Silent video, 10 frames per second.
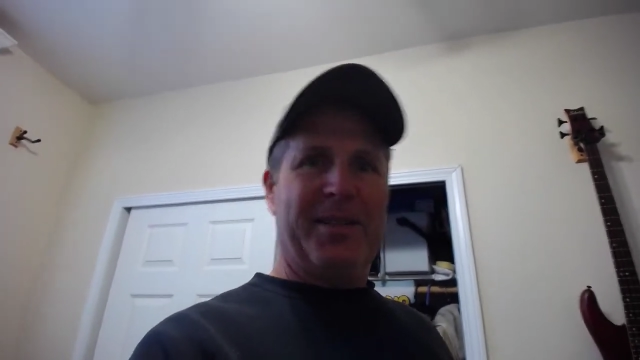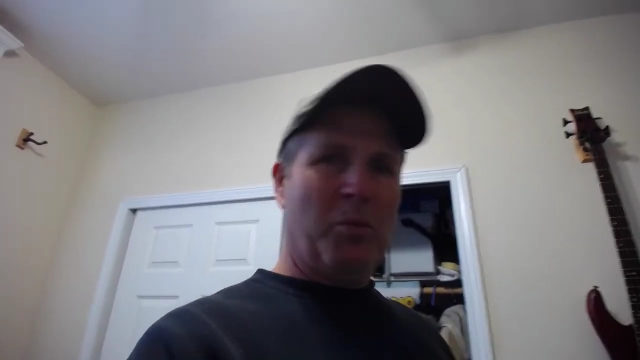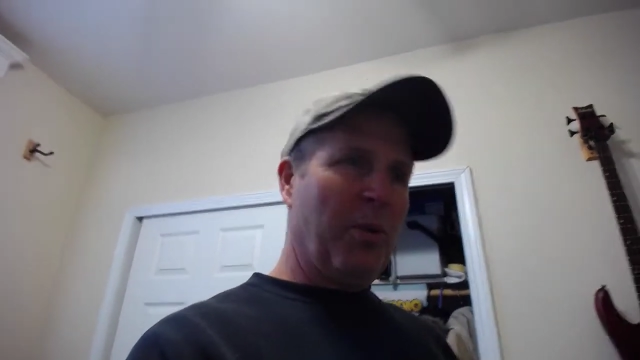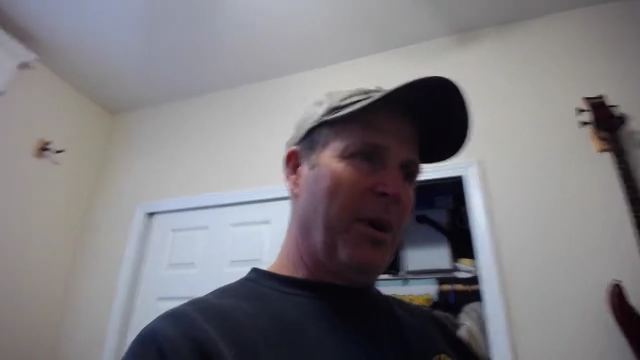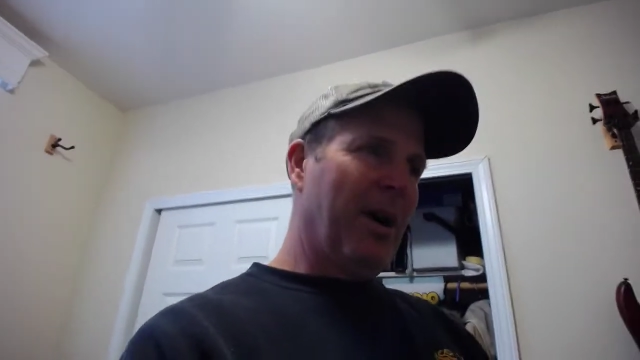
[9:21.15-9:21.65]
It's
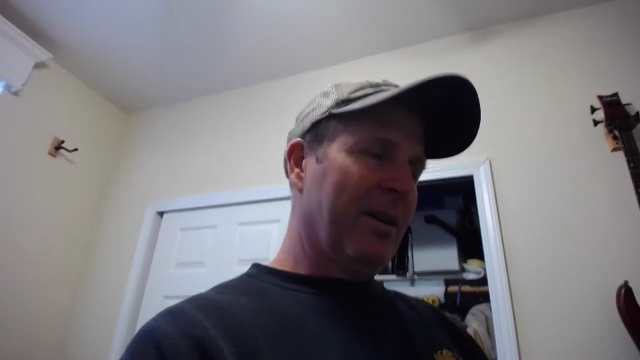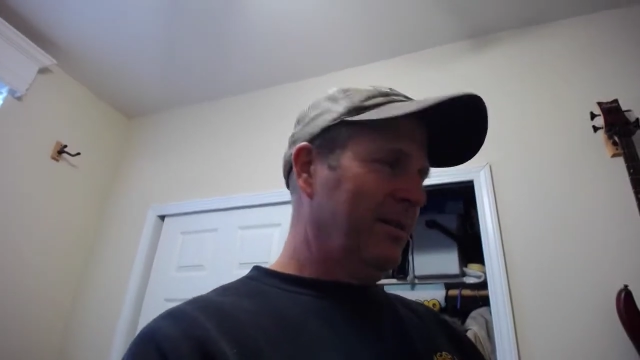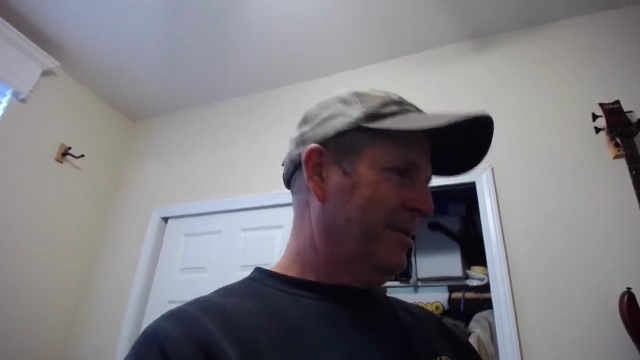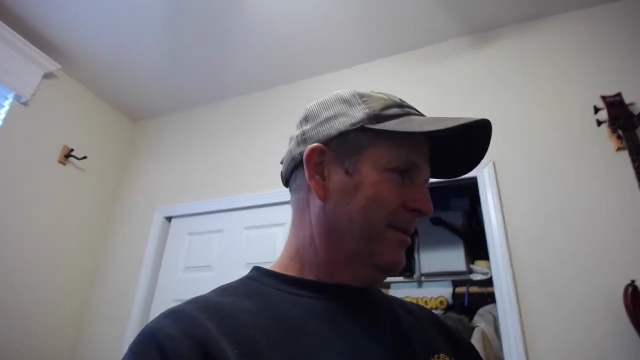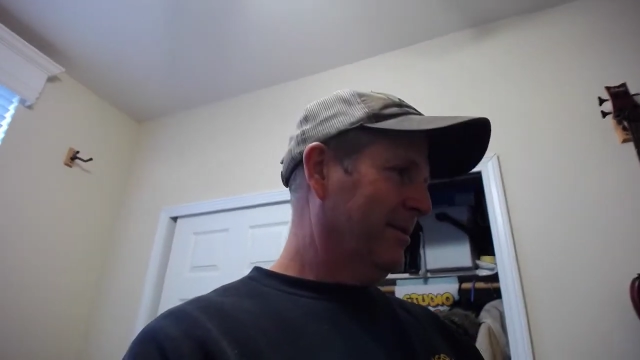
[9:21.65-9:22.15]
more
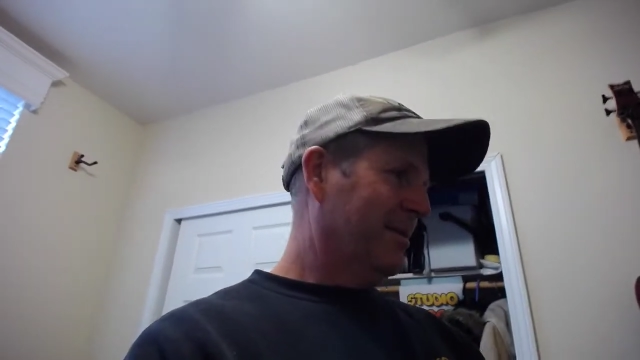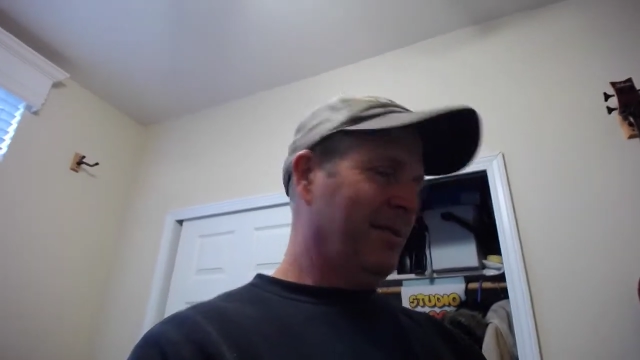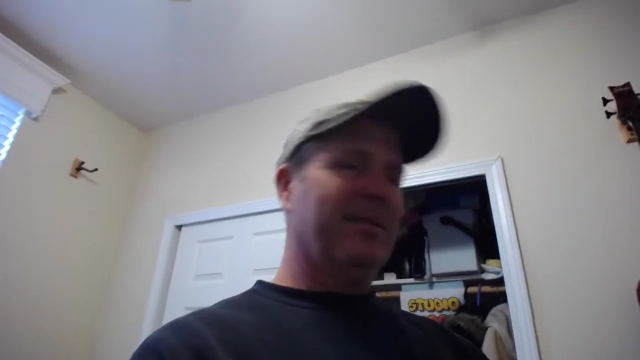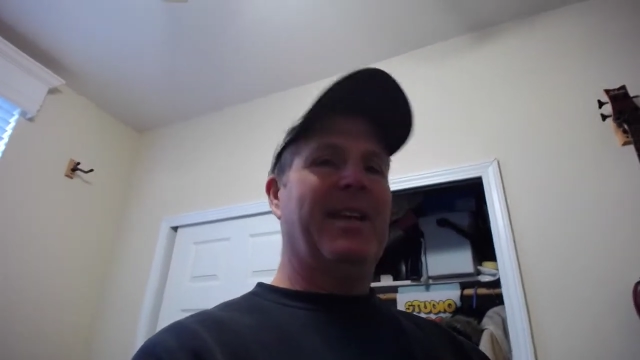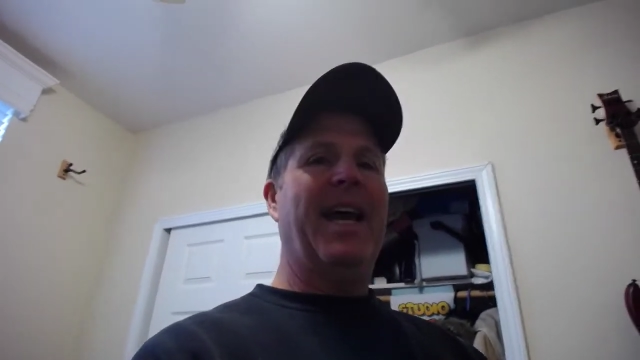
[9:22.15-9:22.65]
modern. It's a
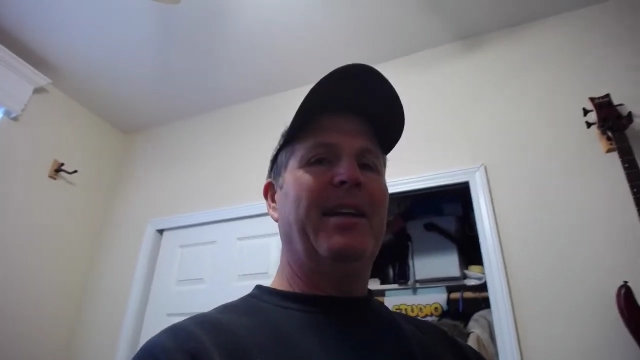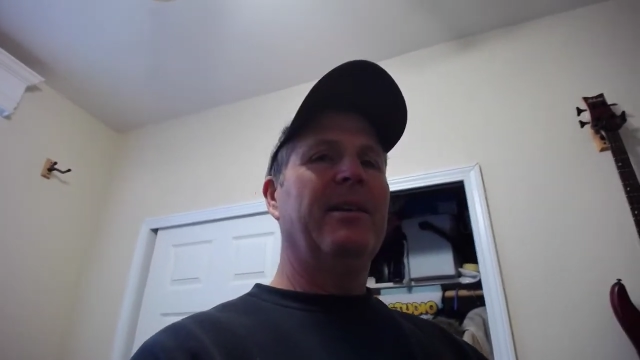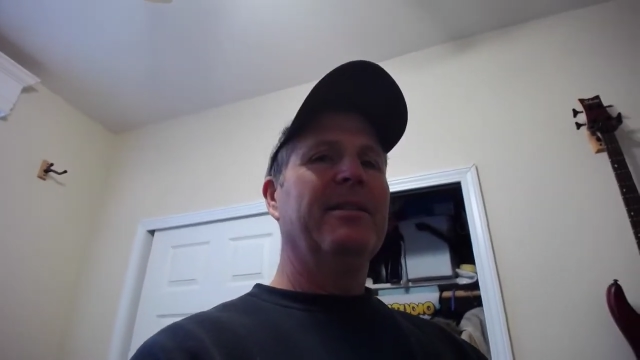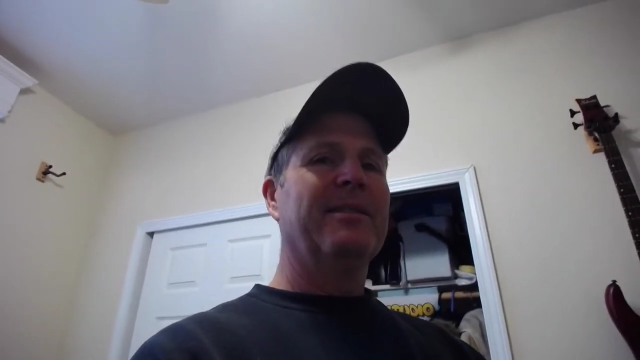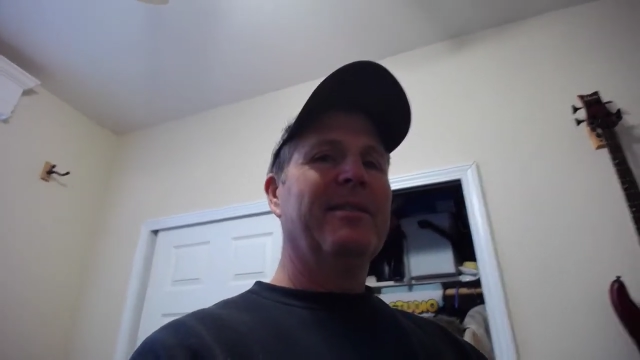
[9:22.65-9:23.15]
little
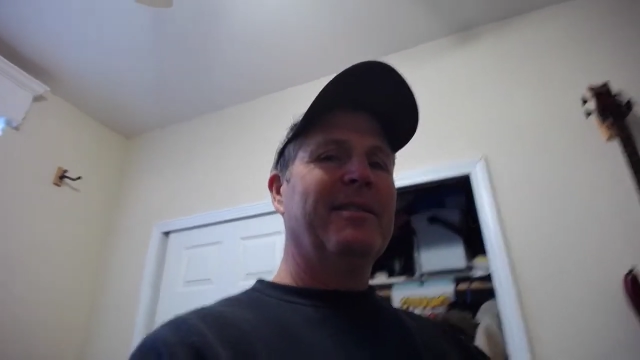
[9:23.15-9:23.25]
tighter,